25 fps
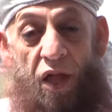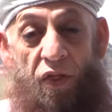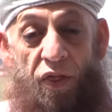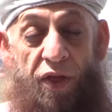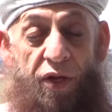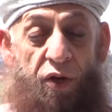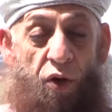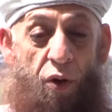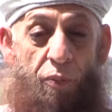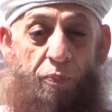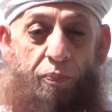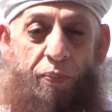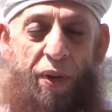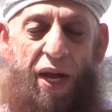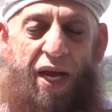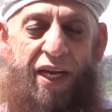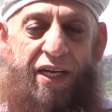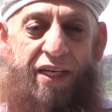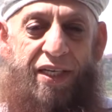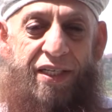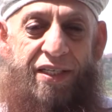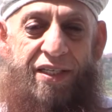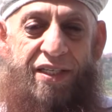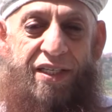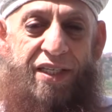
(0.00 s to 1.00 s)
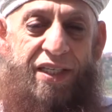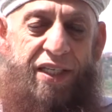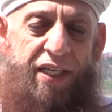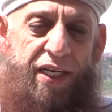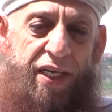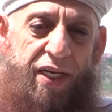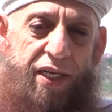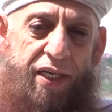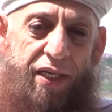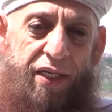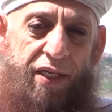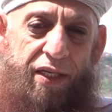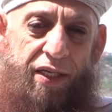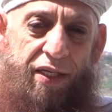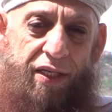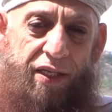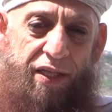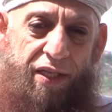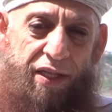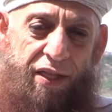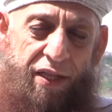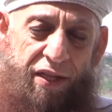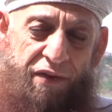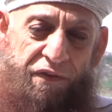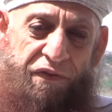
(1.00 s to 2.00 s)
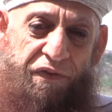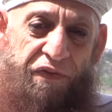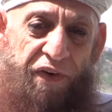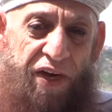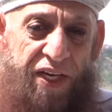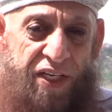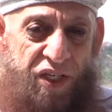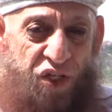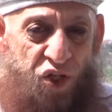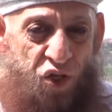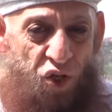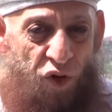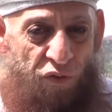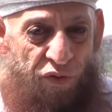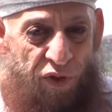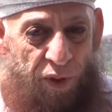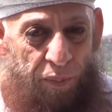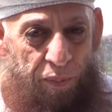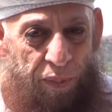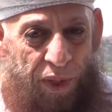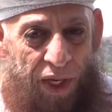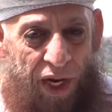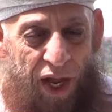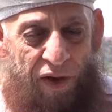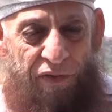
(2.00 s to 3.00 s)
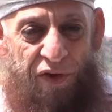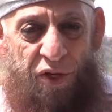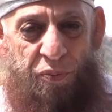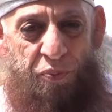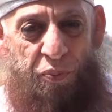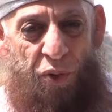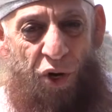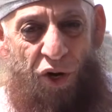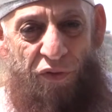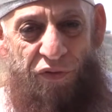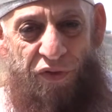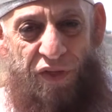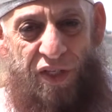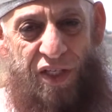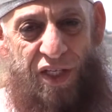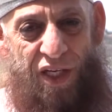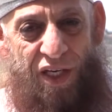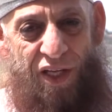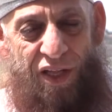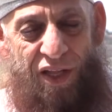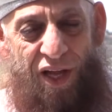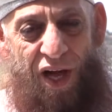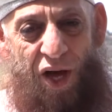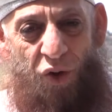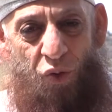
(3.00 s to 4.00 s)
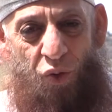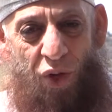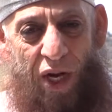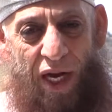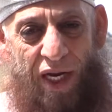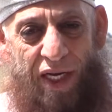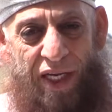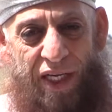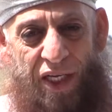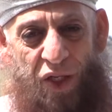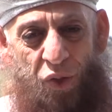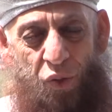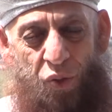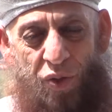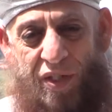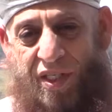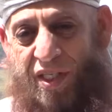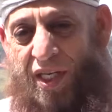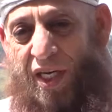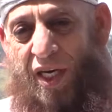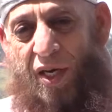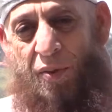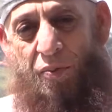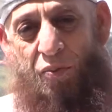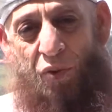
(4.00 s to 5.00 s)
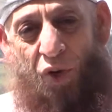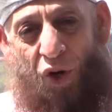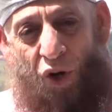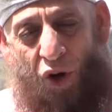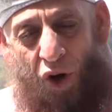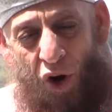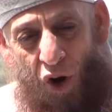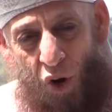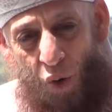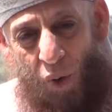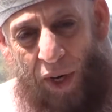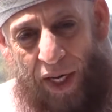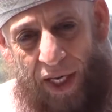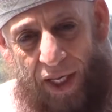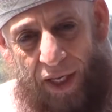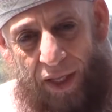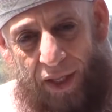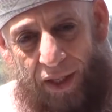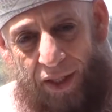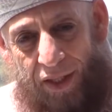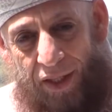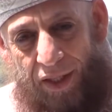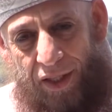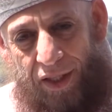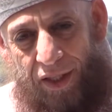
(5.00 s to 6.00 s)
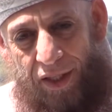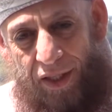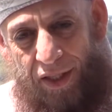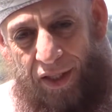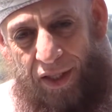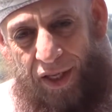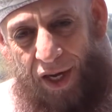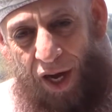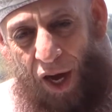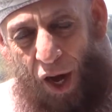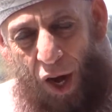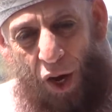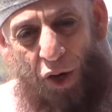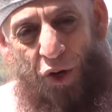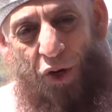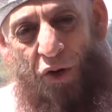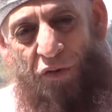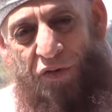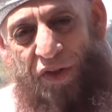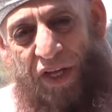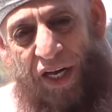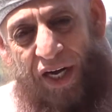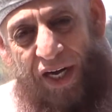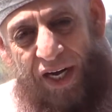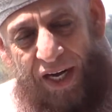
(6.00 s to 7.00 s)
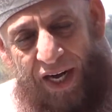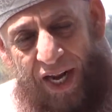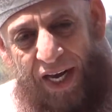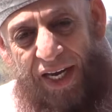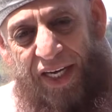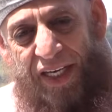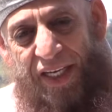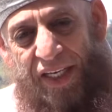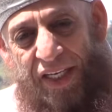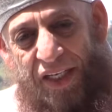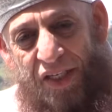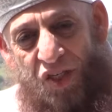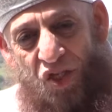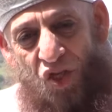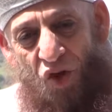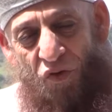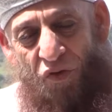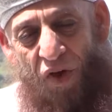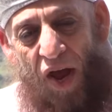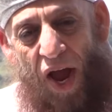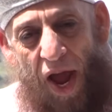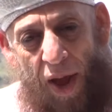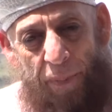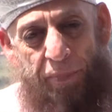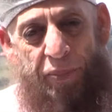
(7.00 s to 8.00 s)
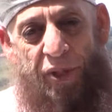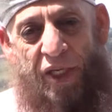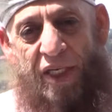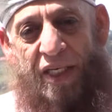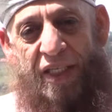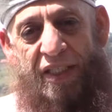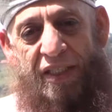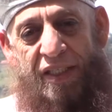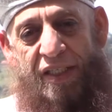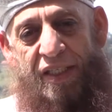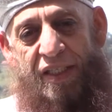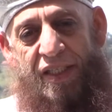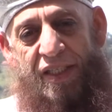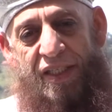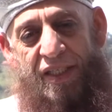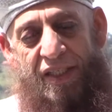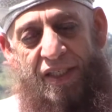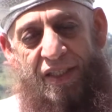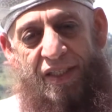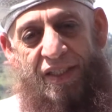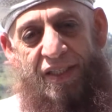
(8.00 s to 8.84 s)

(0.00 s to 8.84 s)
the companions see the face of the beloved Prophet sallallahu alayhi wasallam glowing out of the radiance of happiness.